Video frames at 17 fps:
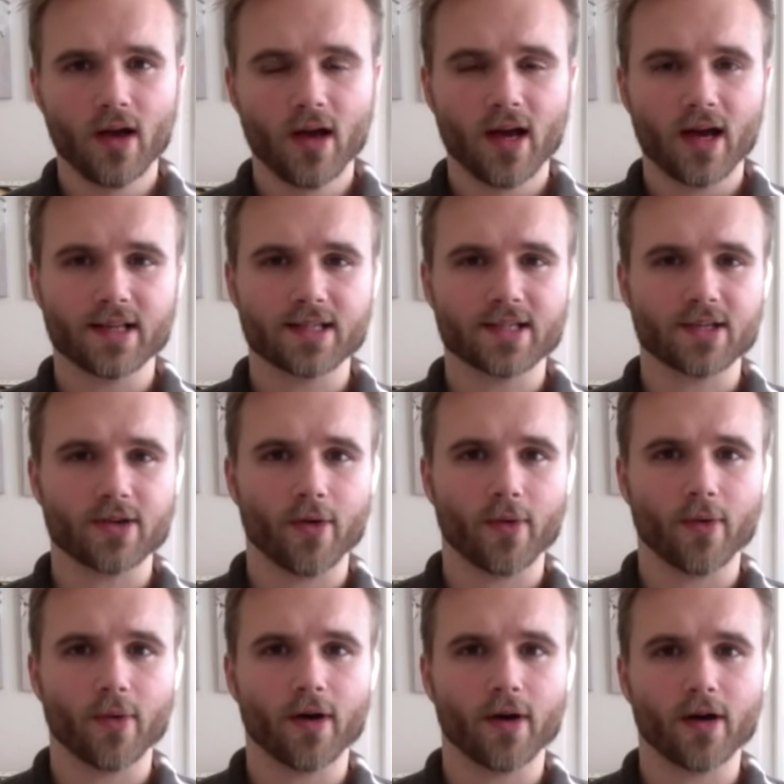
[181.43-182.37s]
And
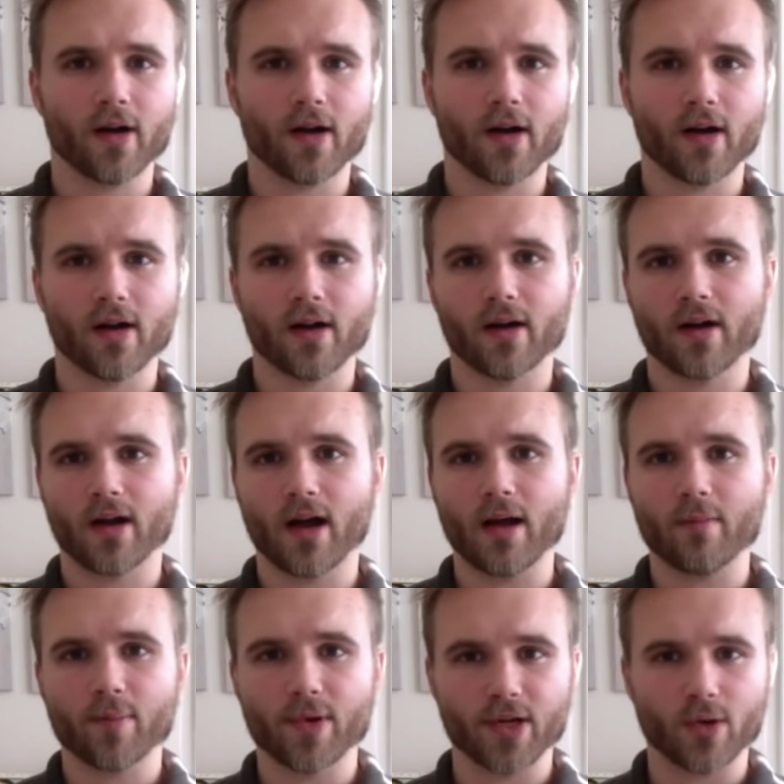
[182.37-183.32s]
so
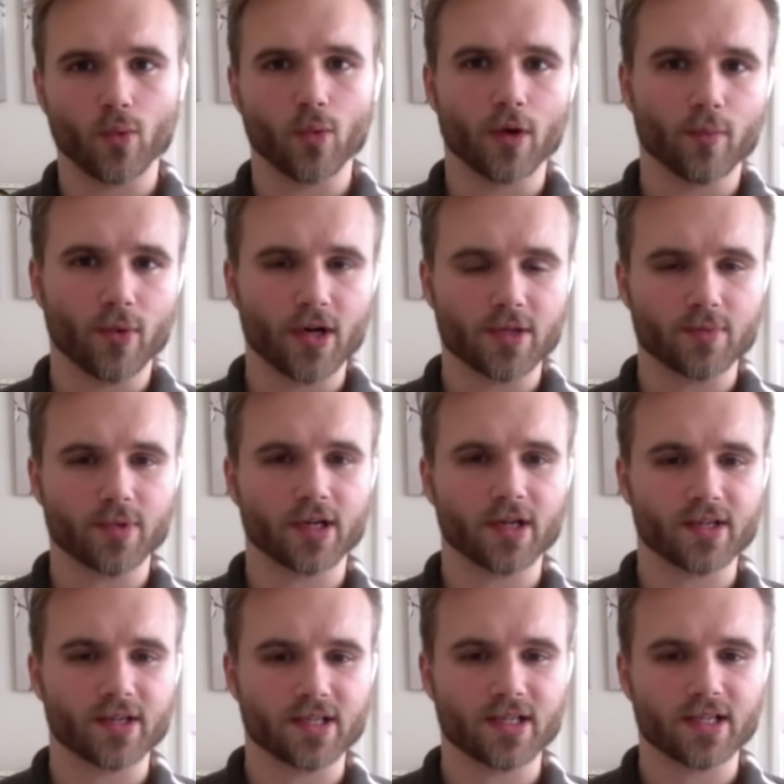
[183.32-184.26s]
I pick WordPress
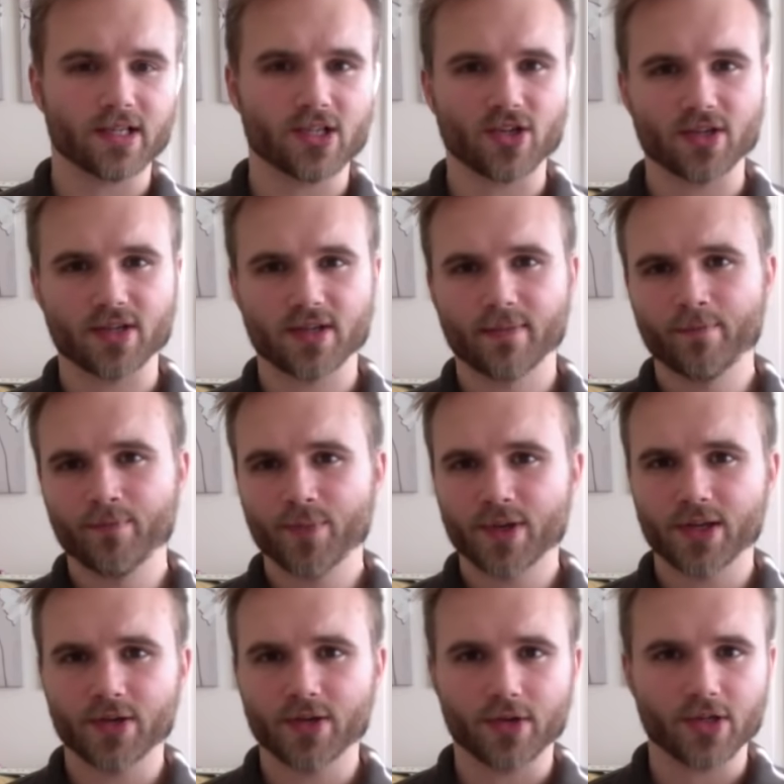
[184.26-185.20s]
because it's just,
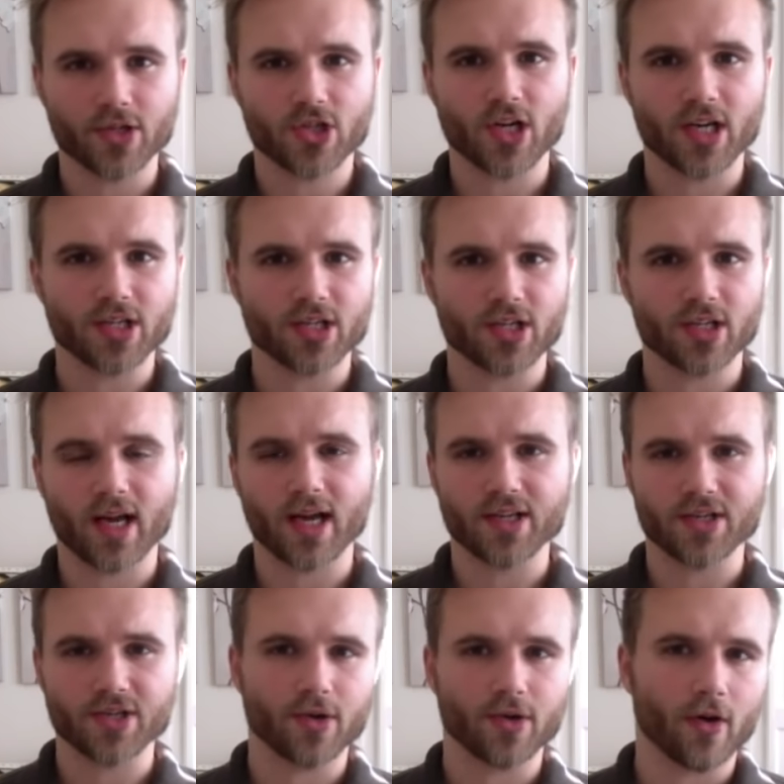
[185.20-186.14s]
you can change it
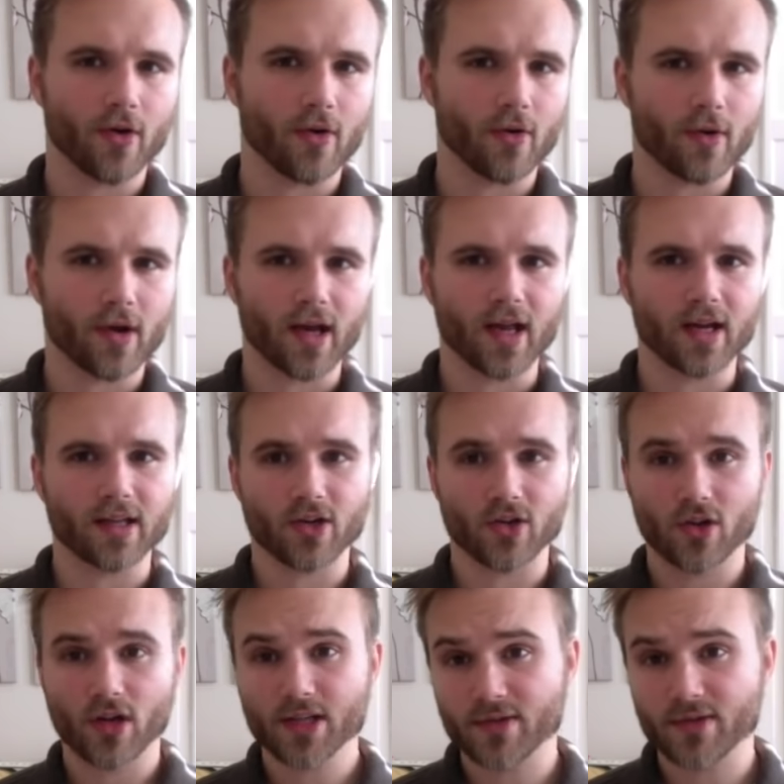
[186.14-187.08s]
as you go. And there are
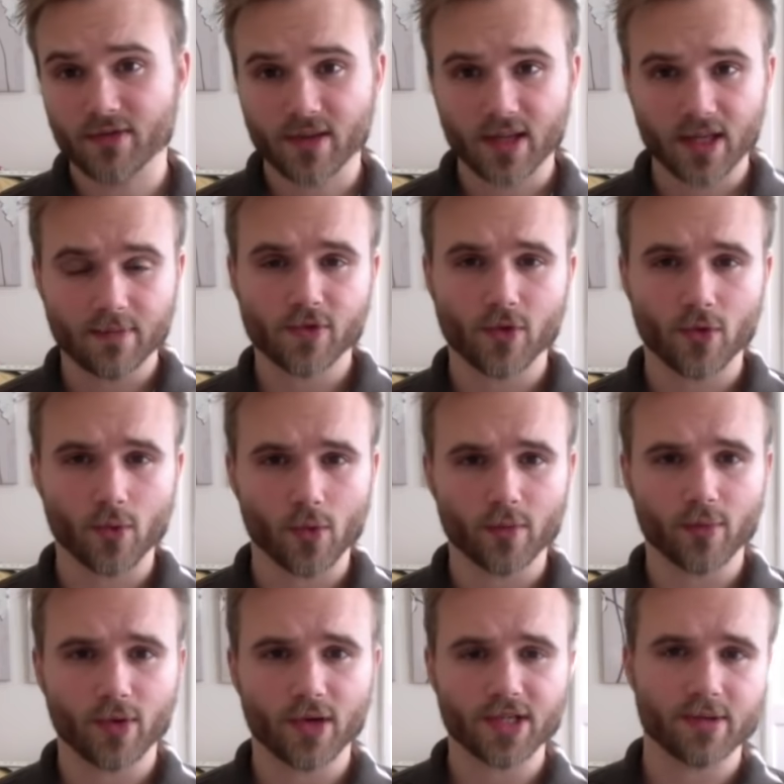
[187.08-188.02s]
lots of themes for
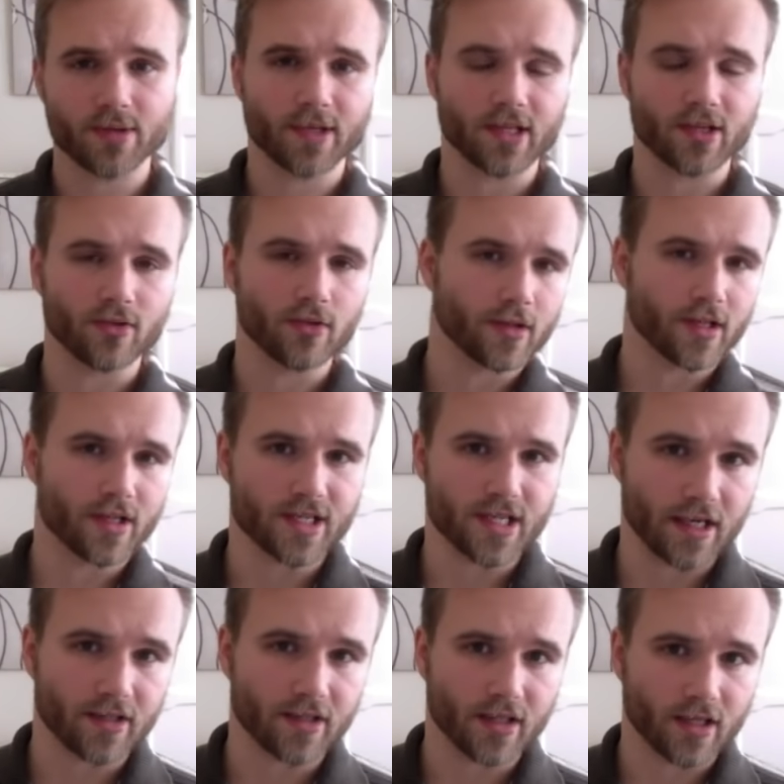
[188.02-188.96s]
WordPress to make it look
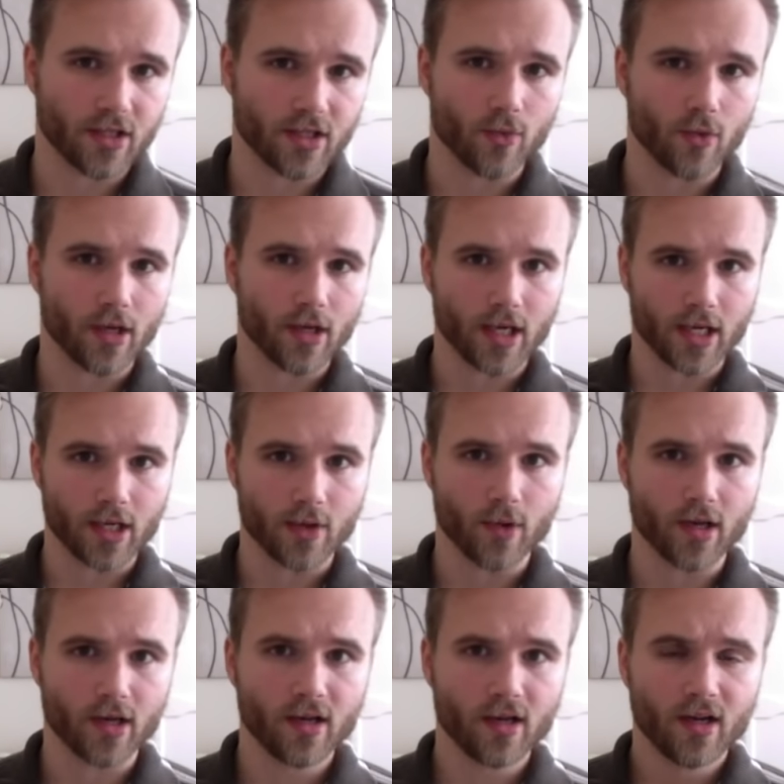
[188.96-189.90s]
exactly like you want
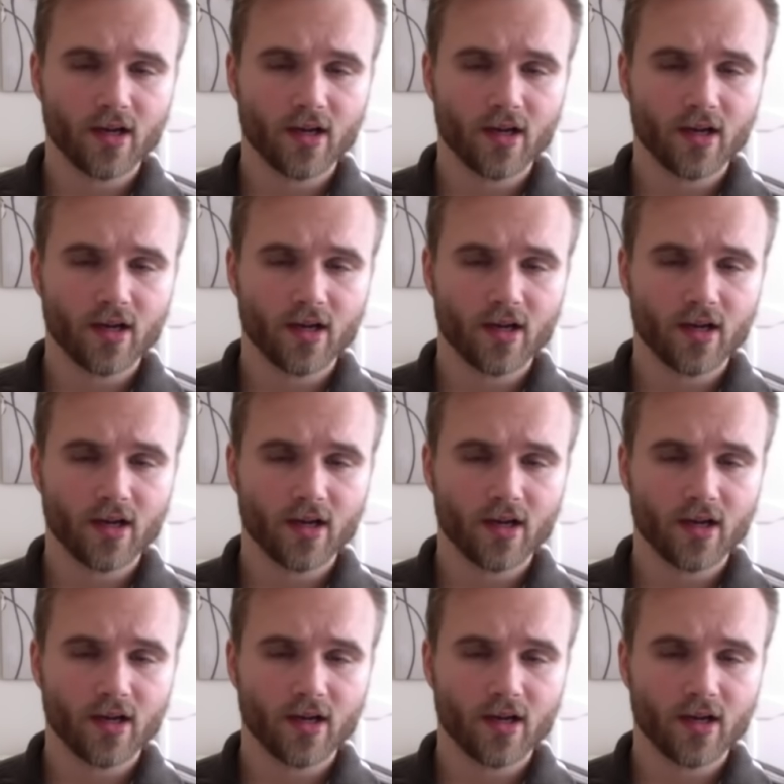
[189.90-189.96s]
anyway.